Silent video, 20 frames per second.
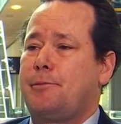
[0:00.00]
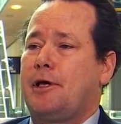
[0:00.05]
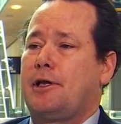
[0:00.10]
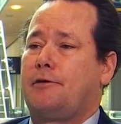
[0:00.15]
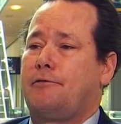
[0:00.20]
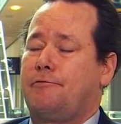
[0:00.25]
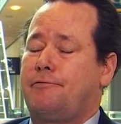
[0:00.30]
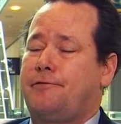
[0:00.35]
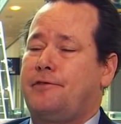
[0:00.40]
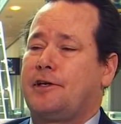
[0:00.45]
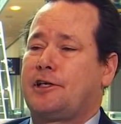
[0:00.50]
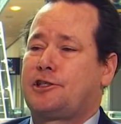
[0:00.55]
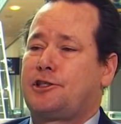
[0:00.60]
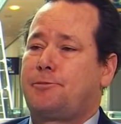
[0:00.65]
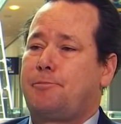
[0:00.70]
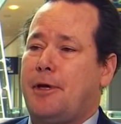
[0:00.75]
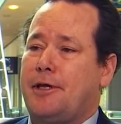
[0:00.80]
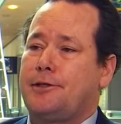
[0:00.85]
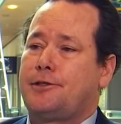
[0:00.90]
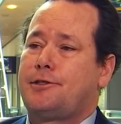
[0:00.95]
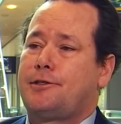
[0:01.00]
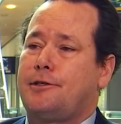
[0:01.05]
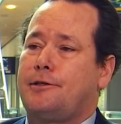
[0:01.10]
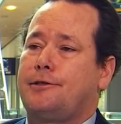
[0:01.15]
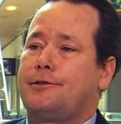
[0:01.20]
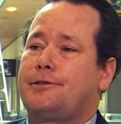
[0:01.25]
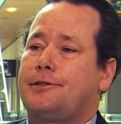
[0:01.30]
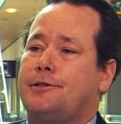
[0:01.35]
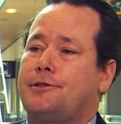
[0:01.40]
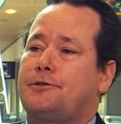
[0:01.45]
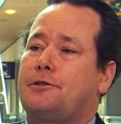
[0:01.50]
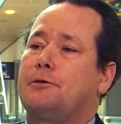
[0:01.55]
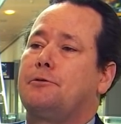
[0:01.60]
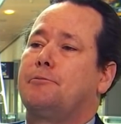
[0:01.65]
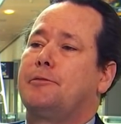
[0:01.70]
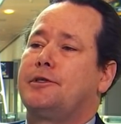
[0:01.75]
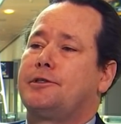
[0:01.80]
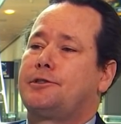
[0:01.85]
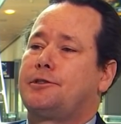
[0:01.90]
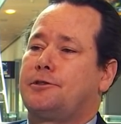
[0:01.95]
amount of expense to the
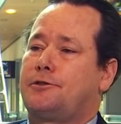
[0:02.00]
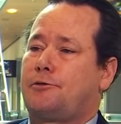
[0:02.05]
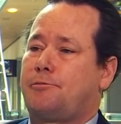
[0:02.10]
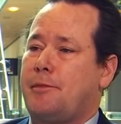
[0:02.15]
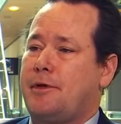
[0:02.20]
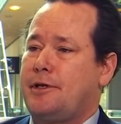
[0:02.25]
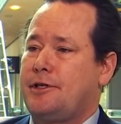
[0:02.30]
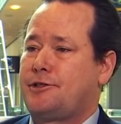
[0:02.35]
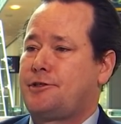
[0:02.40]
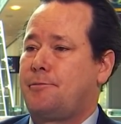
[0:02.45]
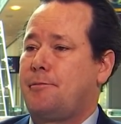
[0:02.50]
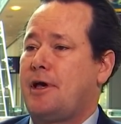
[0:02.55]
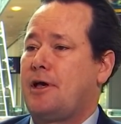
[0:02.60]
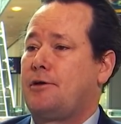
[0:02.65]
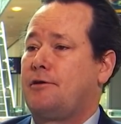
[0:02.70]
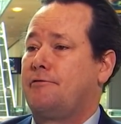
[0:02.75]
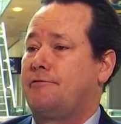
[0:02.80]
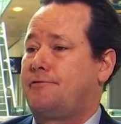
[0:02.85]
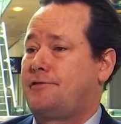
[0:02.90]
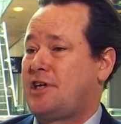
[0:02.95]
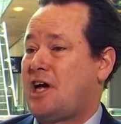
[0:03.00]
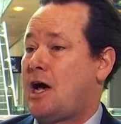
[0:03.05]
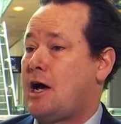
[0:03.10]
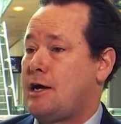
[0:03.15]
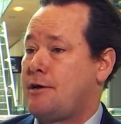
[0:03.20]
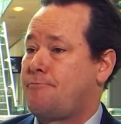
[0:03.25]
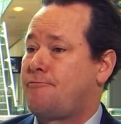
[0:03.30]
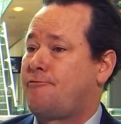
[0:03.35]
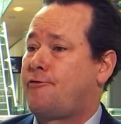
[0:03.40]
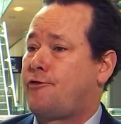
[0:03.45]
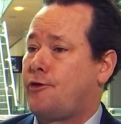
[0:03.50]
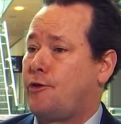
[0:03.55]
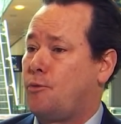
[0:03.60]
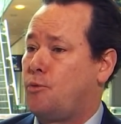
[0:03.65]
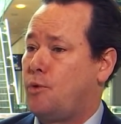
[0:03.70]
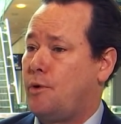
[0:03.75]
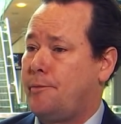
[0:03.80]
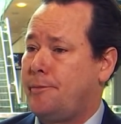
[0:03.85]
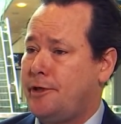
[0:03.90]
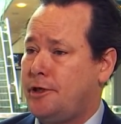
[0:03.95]
system, it's a tremendous amount of time for the
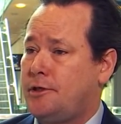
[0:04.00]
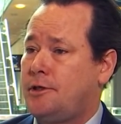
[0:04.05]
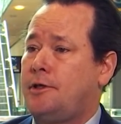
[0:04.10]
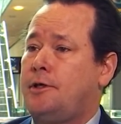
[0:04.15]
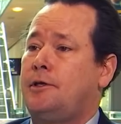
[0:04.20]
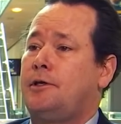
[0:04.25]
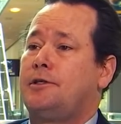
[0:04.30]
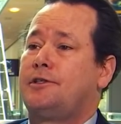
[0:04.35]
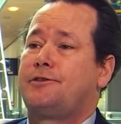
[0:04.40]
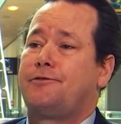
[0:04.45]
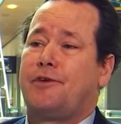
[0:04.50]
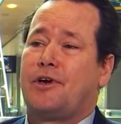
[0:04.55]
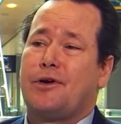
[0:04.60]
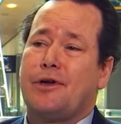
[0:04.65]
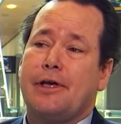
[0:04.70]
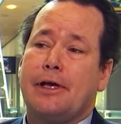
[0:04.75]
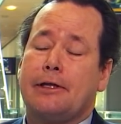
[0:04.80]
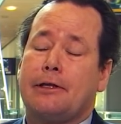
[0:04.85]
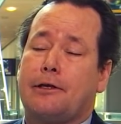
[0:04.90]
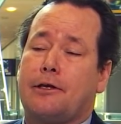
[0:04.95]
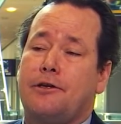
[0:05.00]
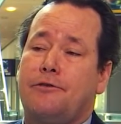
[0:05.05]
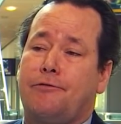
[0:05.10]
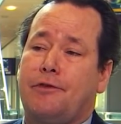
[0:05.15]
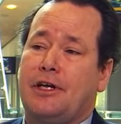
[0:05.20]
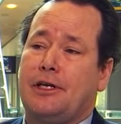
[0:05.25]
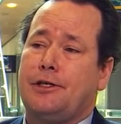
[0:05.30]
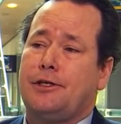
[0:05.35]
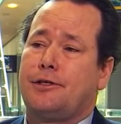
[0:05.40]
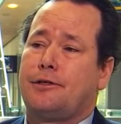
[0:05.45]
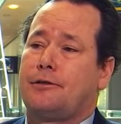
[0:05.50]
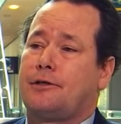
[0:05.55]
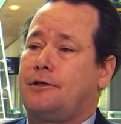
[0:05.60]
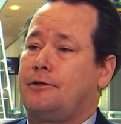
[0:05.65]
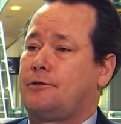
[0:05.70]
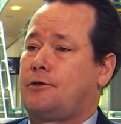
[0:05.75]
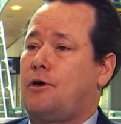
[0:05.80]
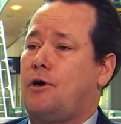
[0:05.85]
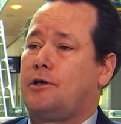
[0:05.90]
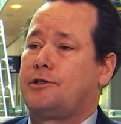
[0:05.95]
woman. It's very inconvenient, can
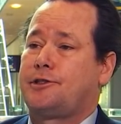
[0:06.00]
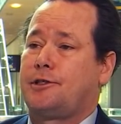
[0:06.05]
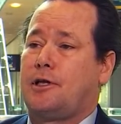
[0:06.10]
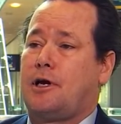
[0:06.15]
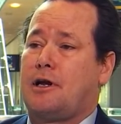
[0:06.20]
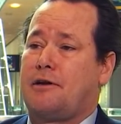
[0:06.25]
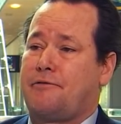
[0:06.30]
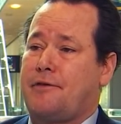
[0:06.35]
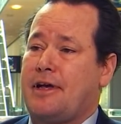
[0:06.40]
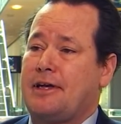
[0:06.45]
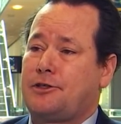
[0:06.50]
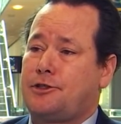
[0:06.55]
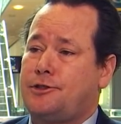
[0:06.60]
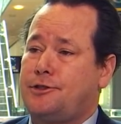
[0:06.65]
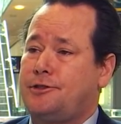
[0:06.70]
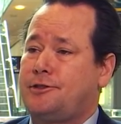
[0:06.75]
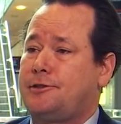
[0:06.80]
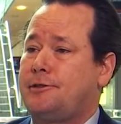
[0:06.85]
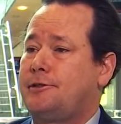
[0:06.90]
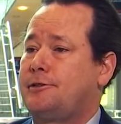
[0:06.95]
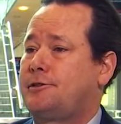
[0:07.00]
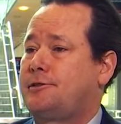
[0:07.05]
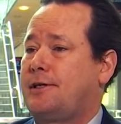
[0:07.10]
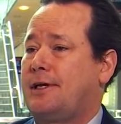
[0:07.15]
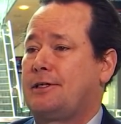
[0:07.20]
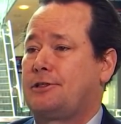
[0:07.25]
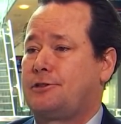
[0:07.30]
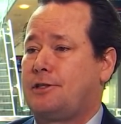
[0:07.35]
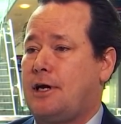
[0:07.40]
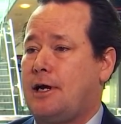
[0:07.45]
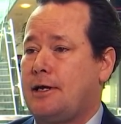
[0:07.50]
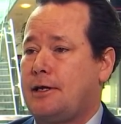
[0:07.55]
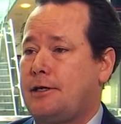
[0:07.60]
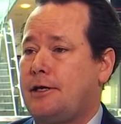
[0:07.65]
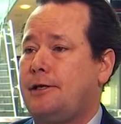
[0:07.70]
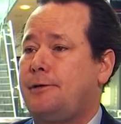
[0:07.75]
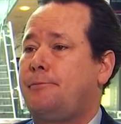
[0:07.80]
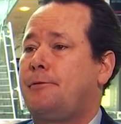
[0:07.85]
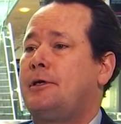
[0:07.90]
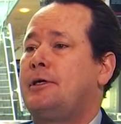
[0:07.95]
cause a lot of anxiousness,
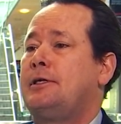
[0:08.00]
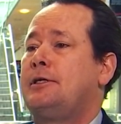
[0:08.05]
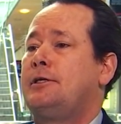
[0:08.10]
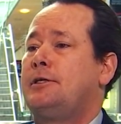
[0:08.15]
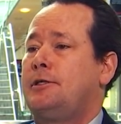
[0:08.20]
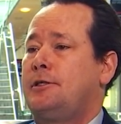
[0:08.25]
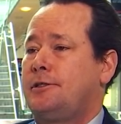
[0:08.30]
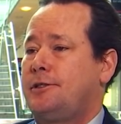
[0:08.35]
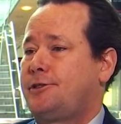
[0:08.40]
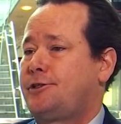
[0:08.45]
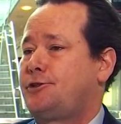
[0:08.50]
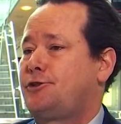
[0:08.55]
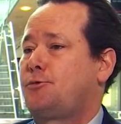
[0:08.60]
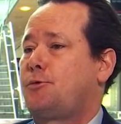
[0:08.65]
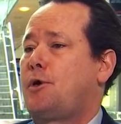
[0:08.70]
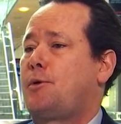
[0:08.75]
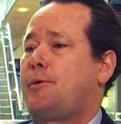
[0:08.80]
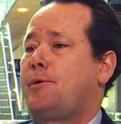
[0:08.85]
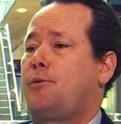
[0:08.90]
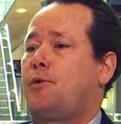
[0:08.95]
anxiety. This is what we